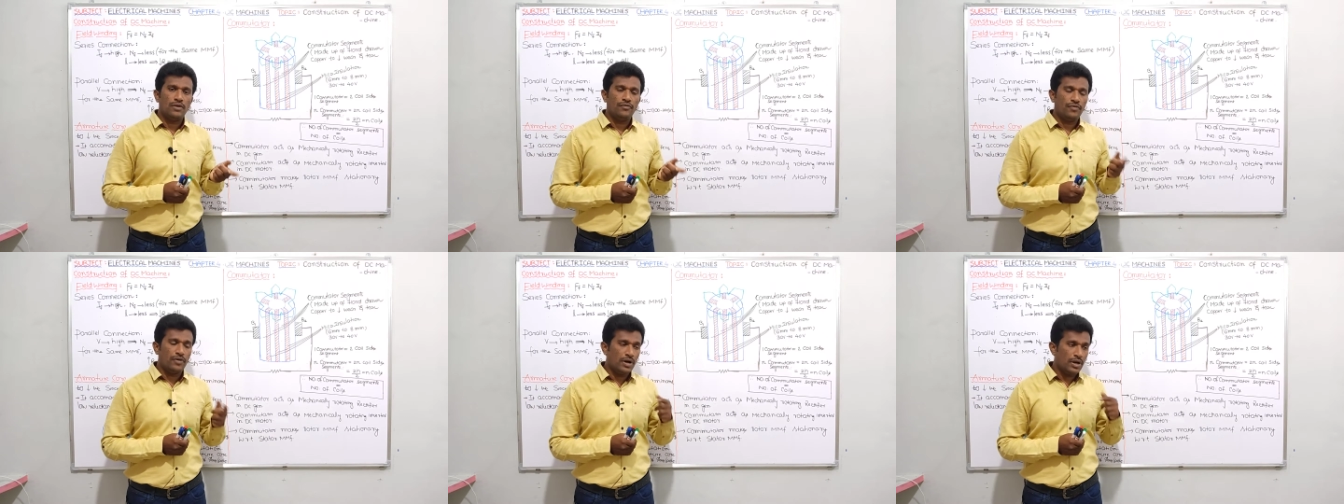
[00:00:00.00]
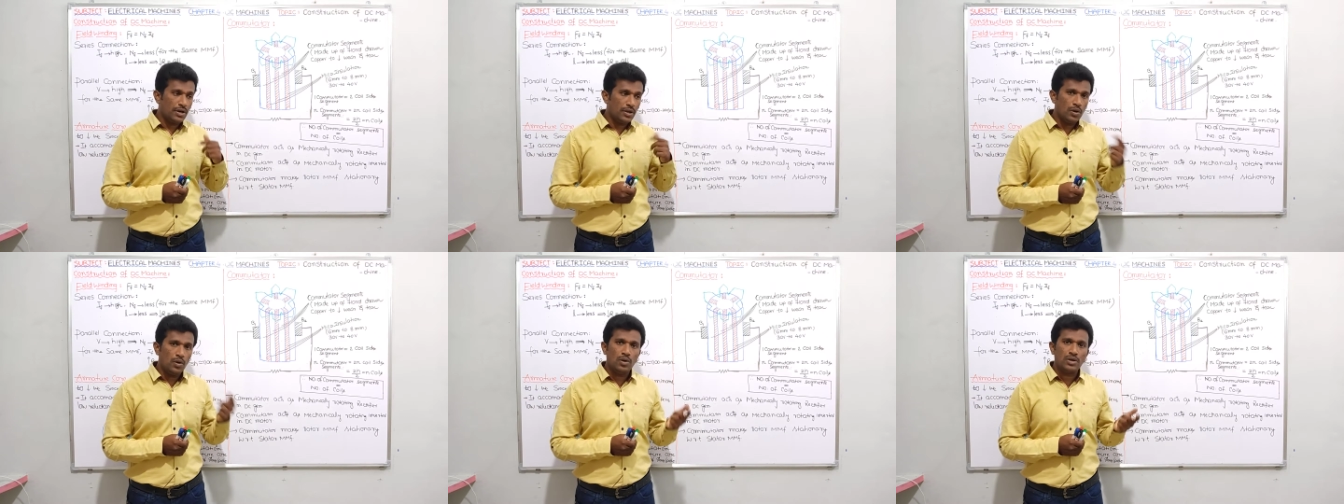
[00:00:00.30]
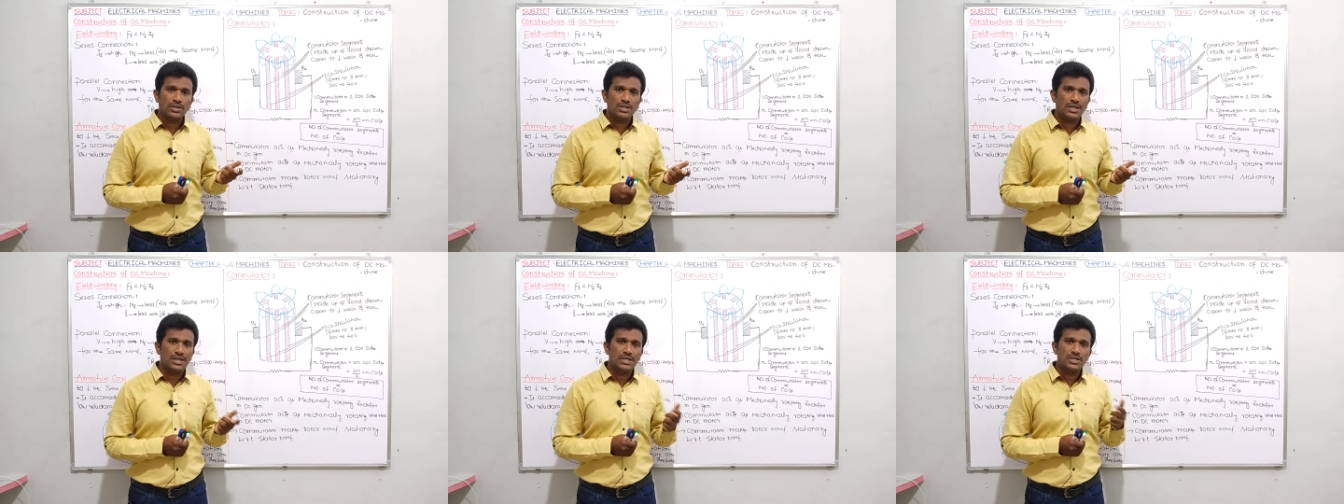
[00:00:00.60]
for
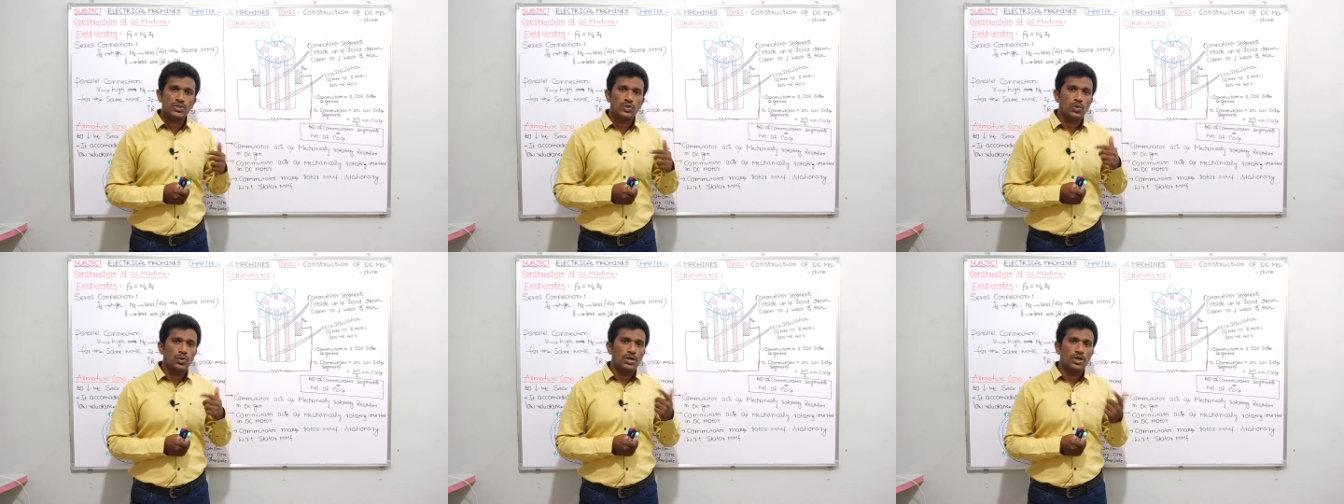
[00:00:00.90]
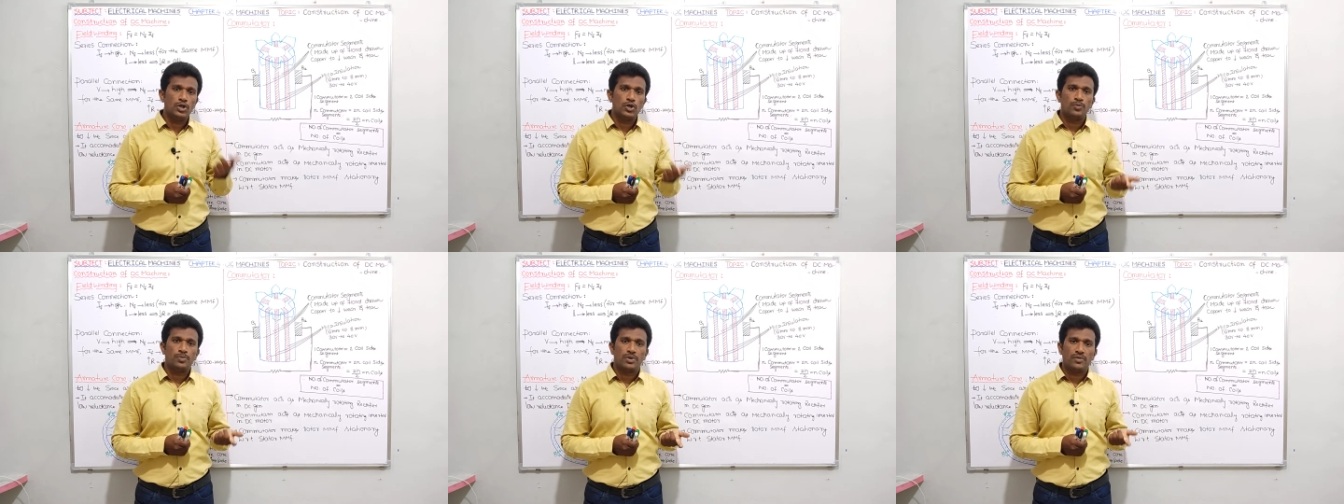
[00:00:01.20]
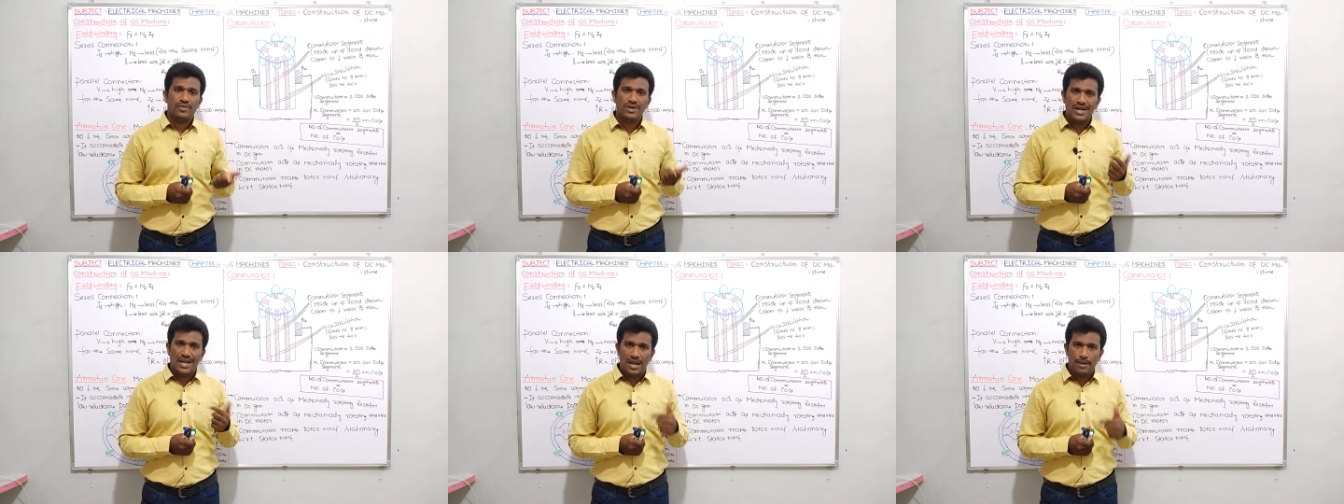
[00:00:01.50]
yoke there is no need to
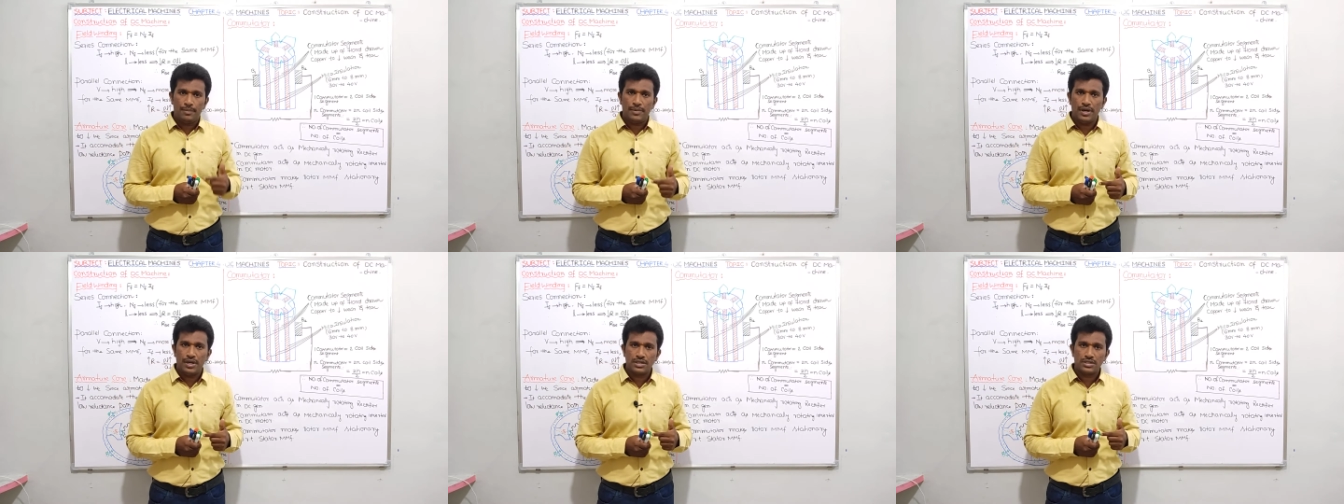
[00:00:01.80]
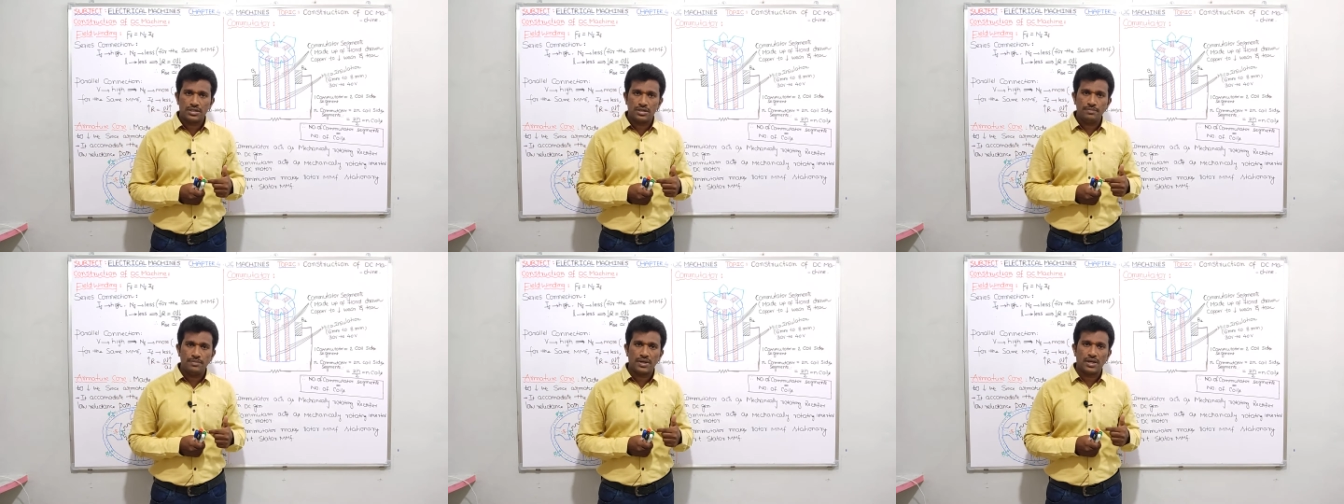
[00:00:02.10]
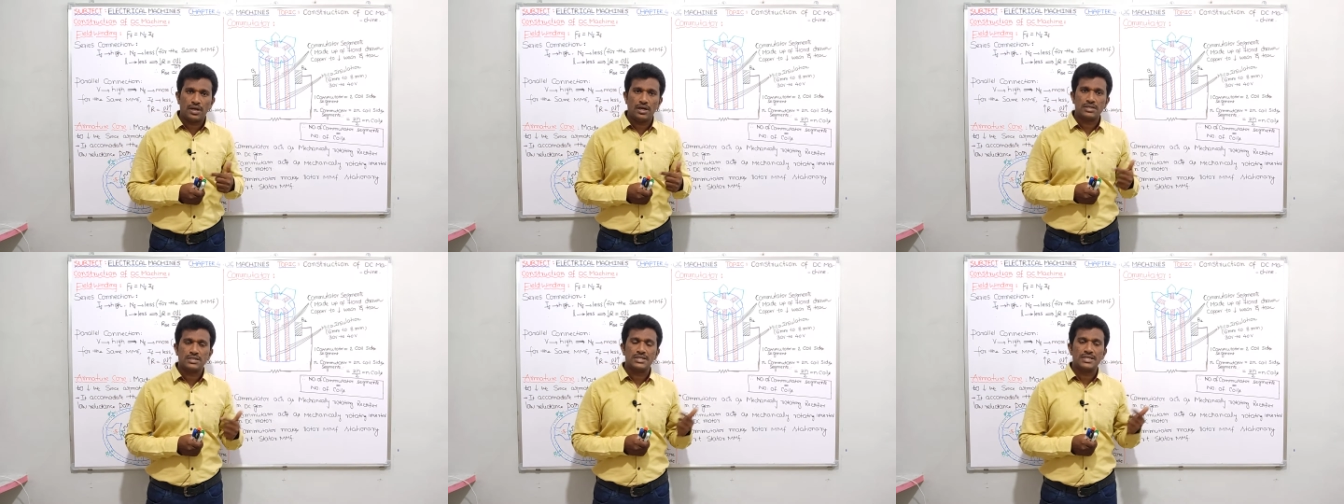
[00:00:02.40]
provide lamination
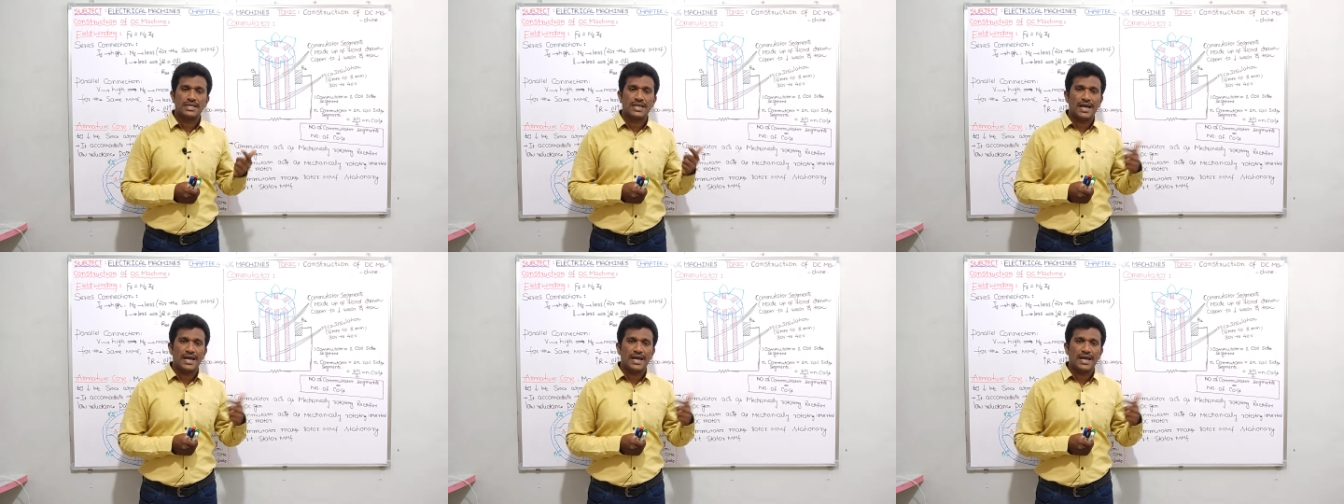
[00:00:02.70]
because it